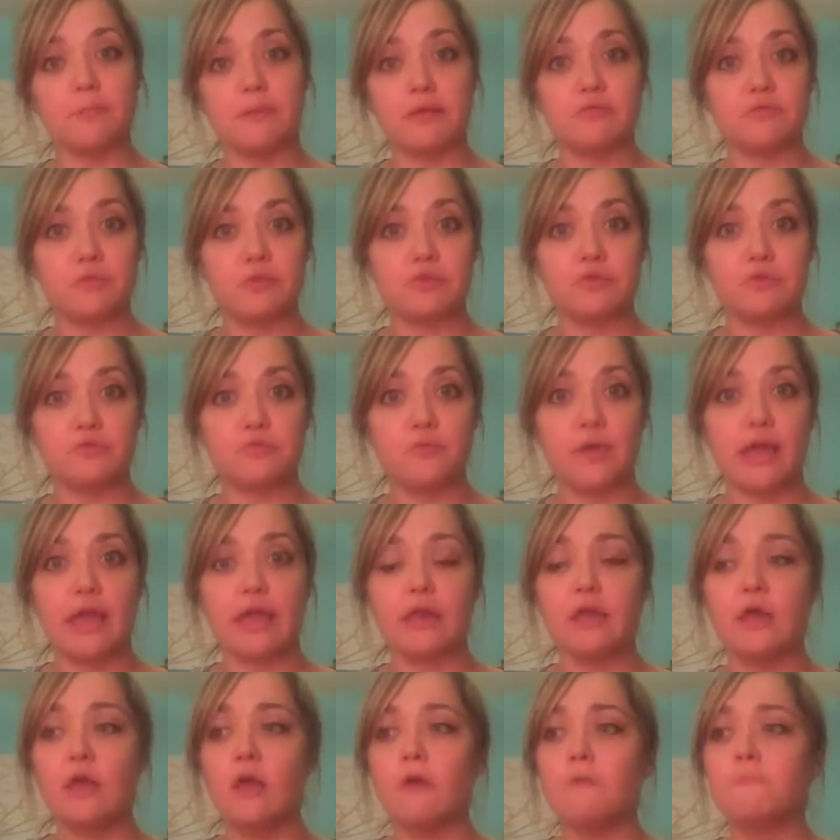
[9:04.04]
we might as well lose
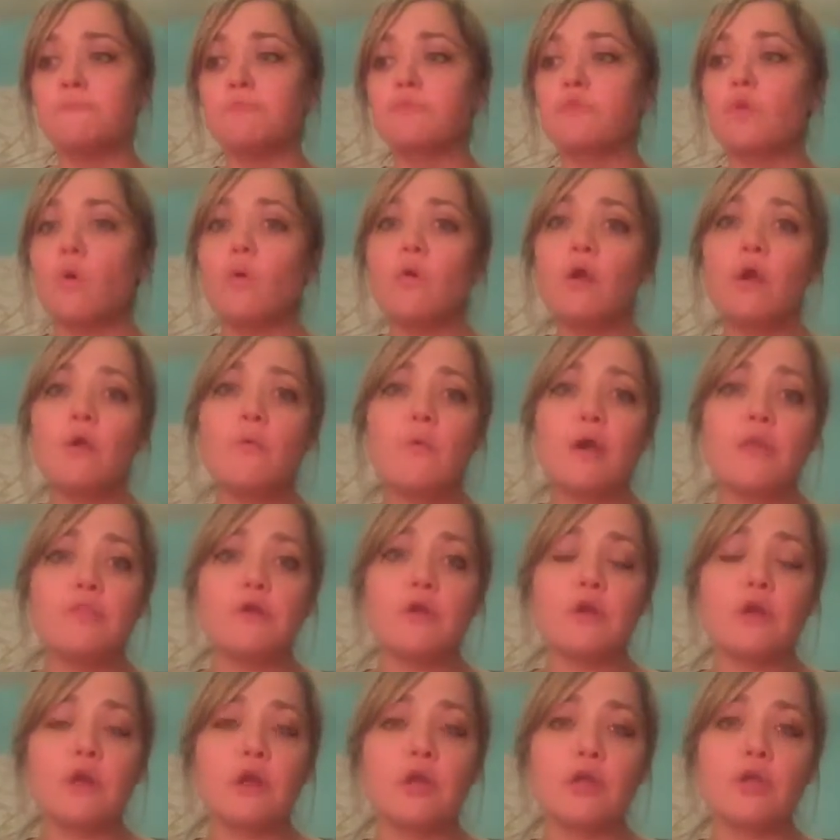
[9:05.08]
weight, or
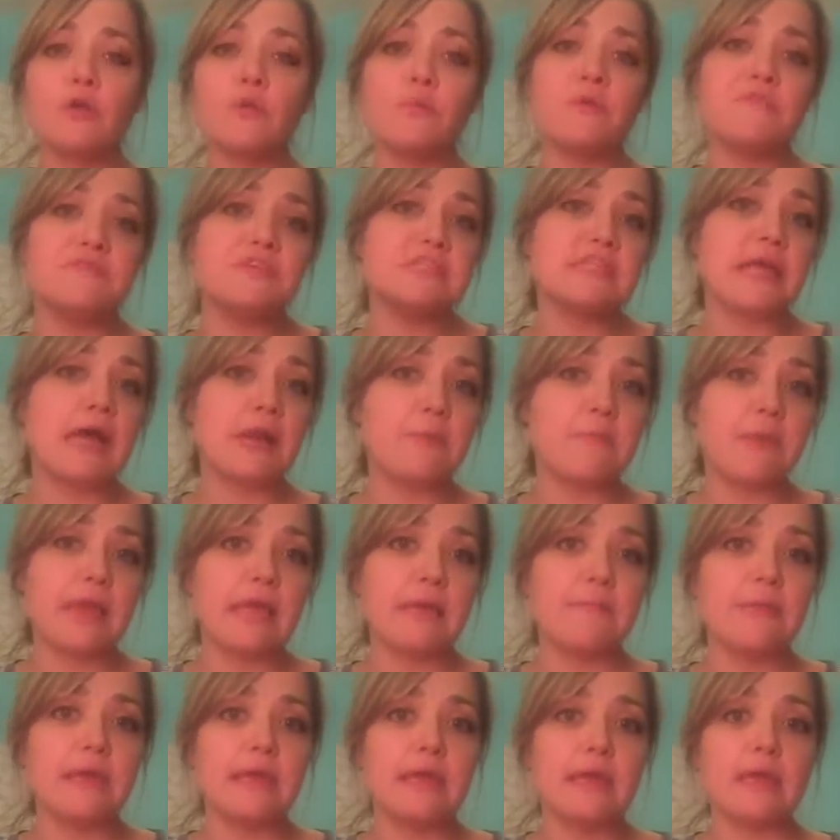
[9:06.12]
whether, we've just had a
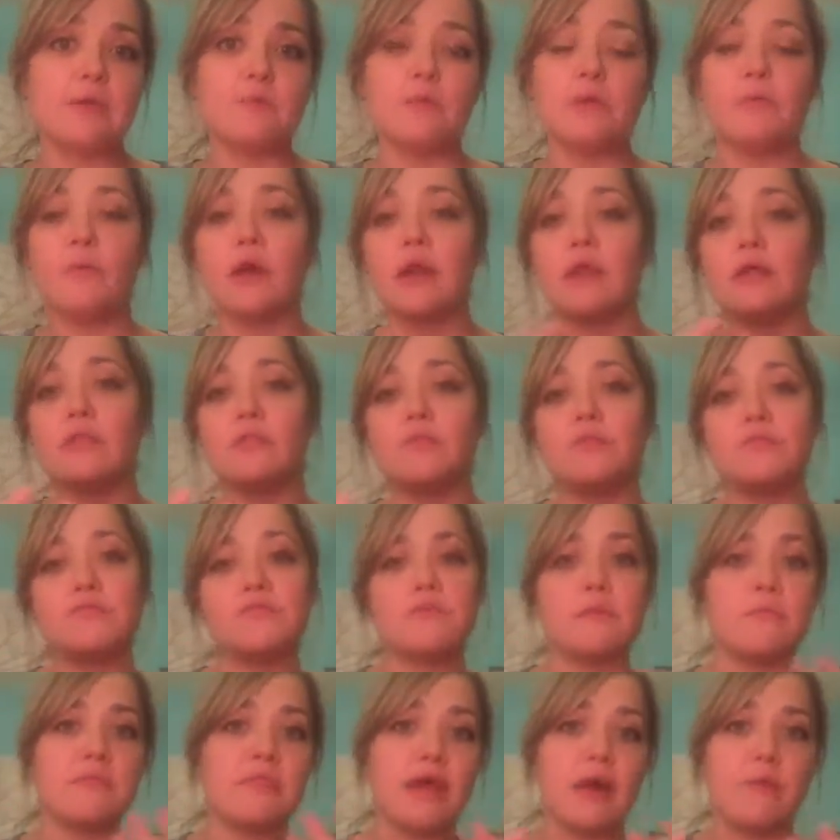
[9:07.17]
baby and we want to lose
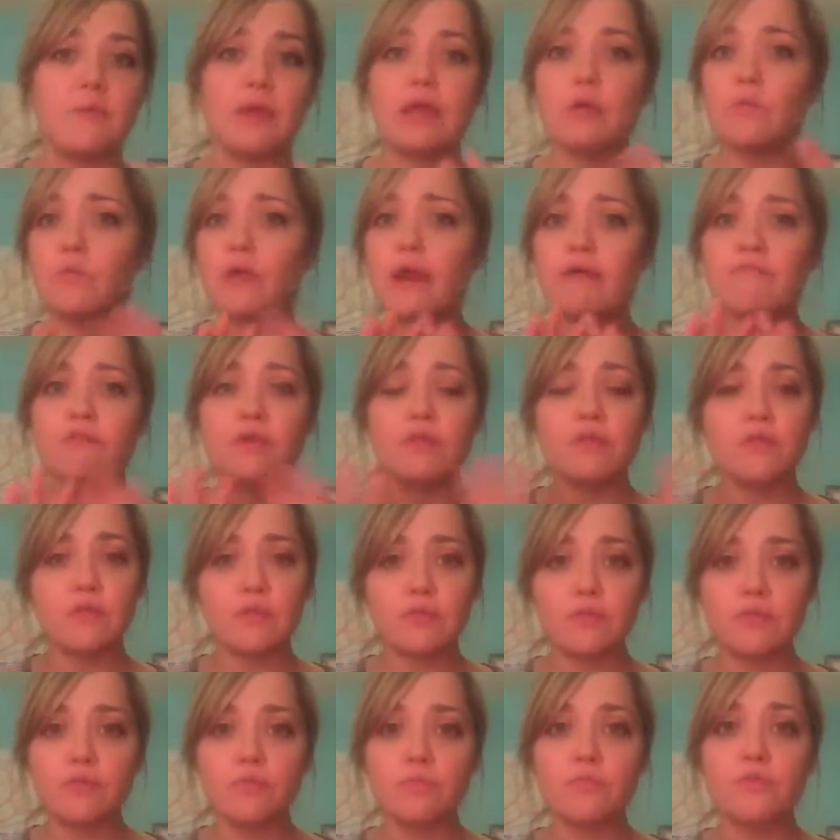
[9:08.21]
some of that weight, whatever.
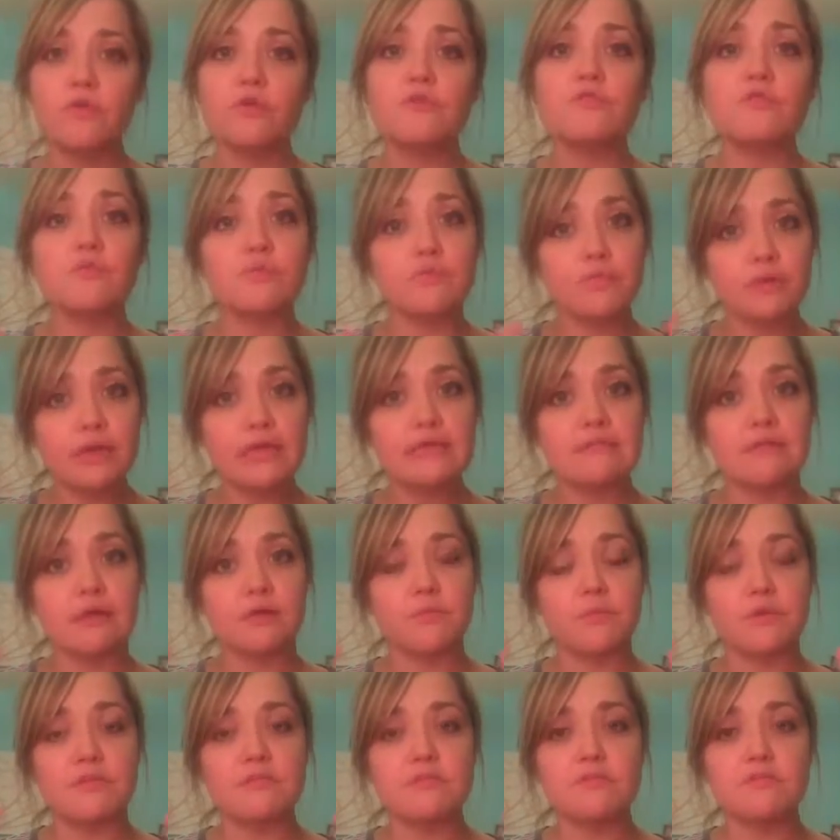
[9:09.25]
There's a
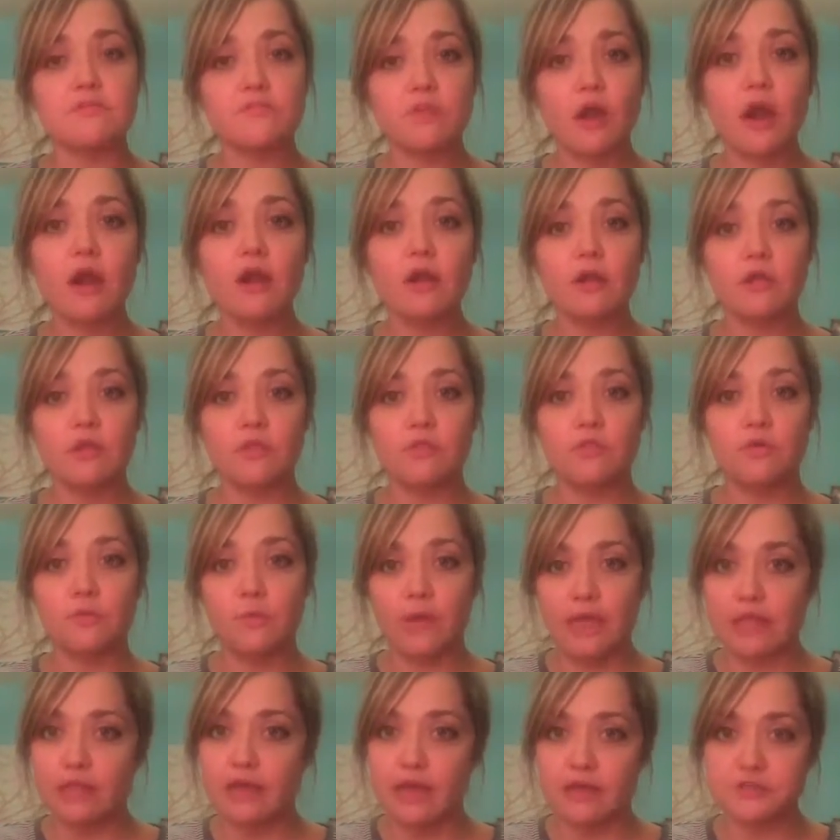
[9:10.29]
reason. We start the
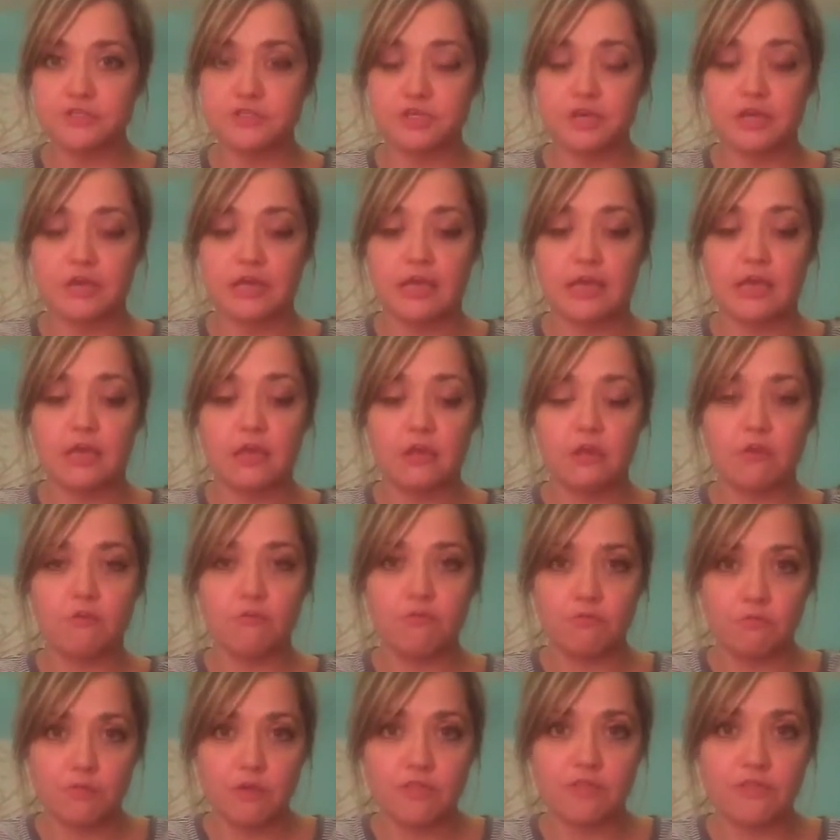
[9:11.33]
weight loss journey
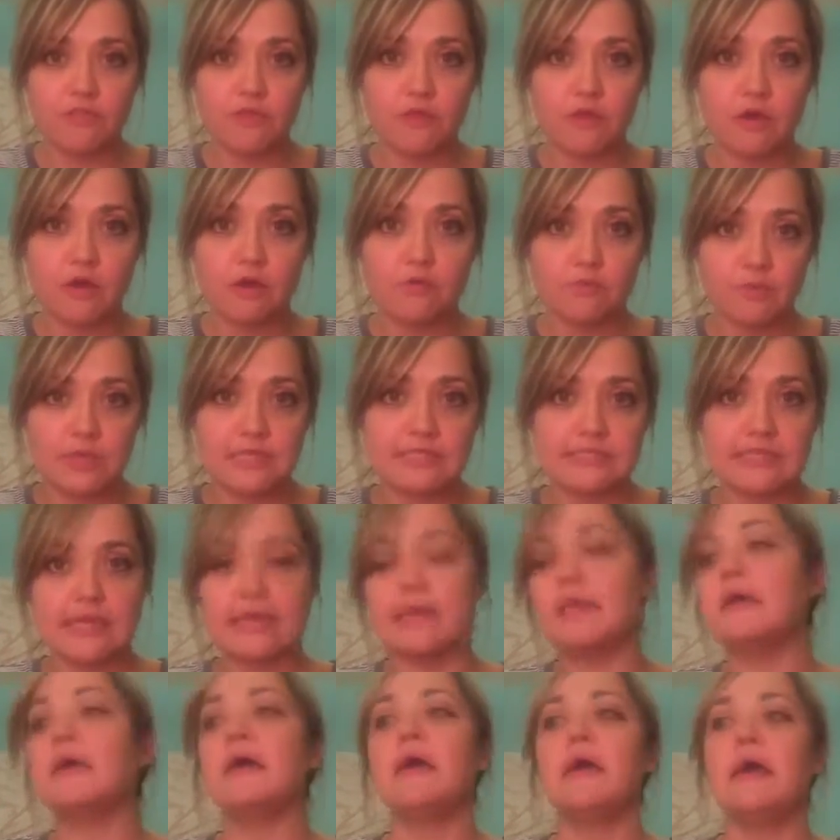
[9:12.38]
with a
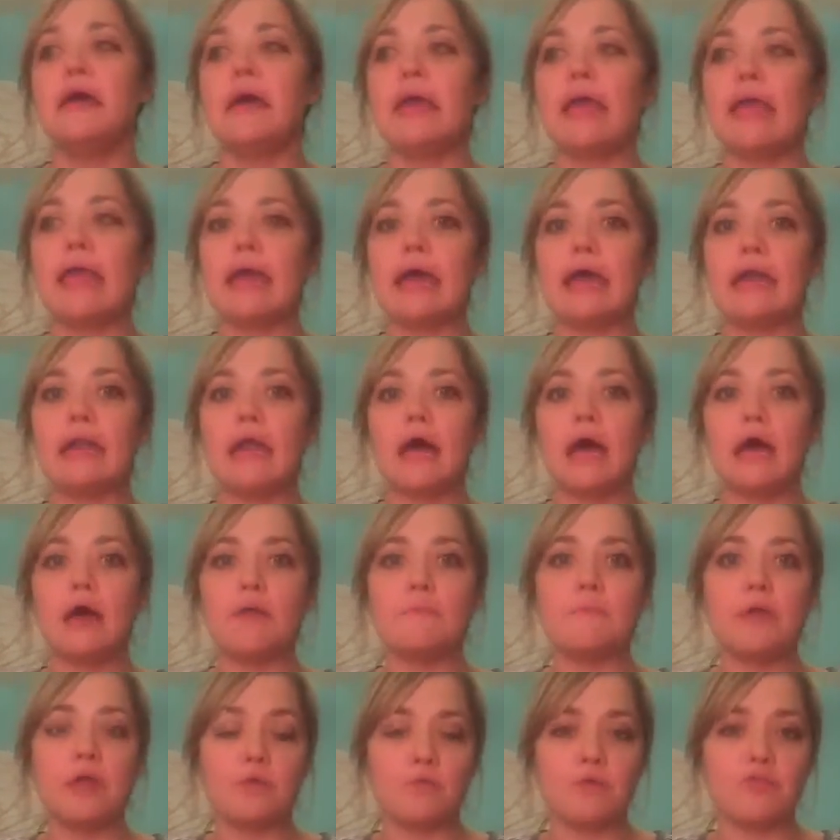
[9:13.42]
reason and
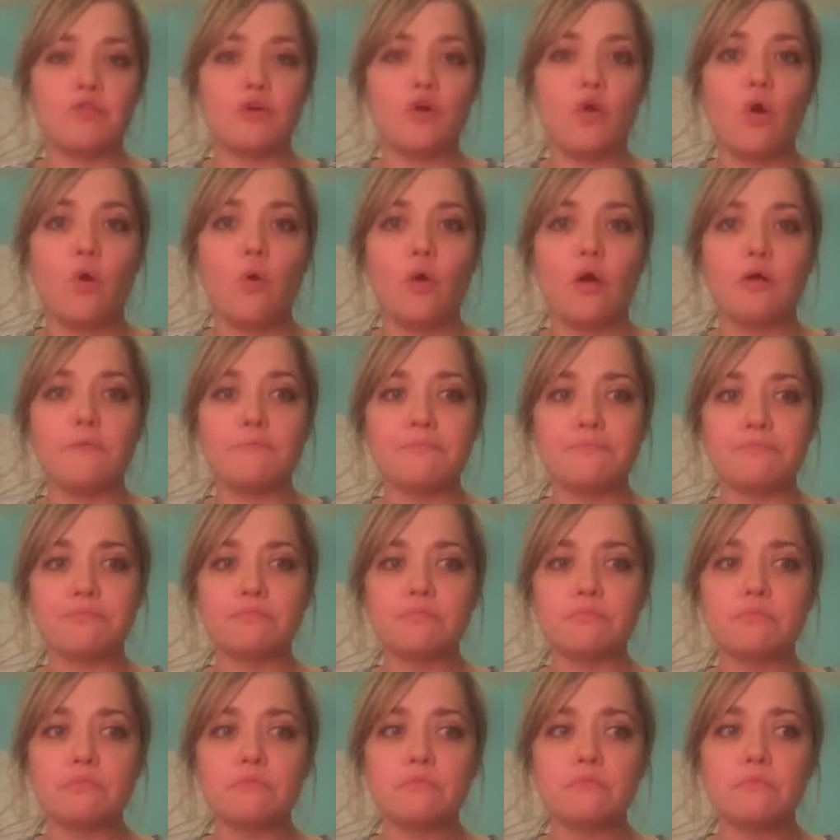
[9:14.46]
with a goal.
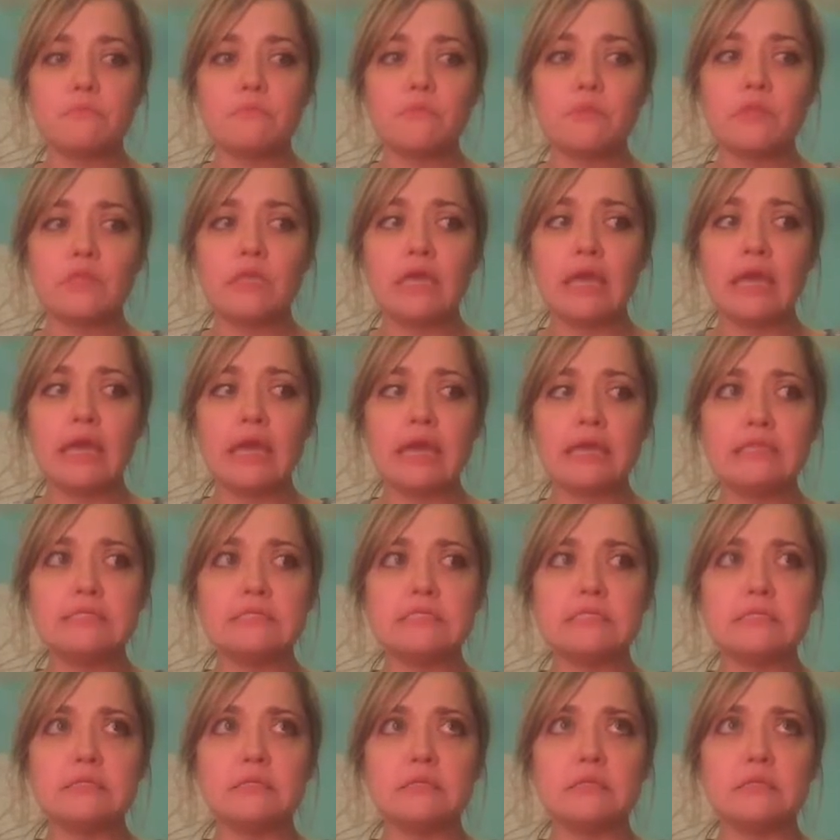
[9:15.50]
And